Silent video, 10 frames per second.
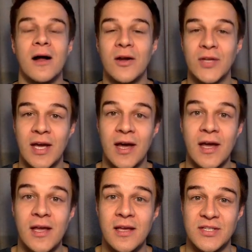
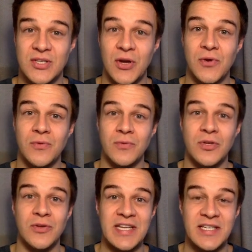Okay, so
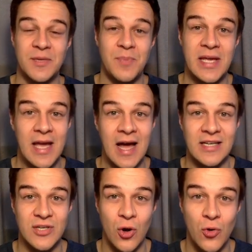you need to be
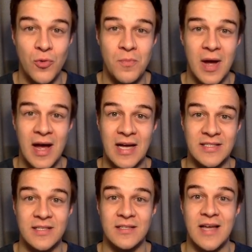at home
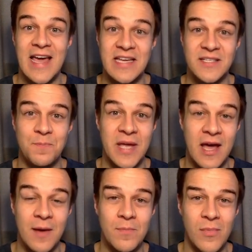at 8
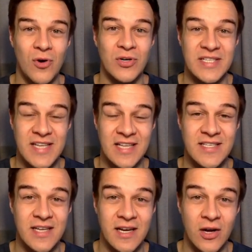p.m. on a
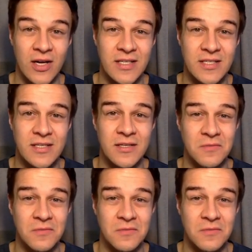Saturday night.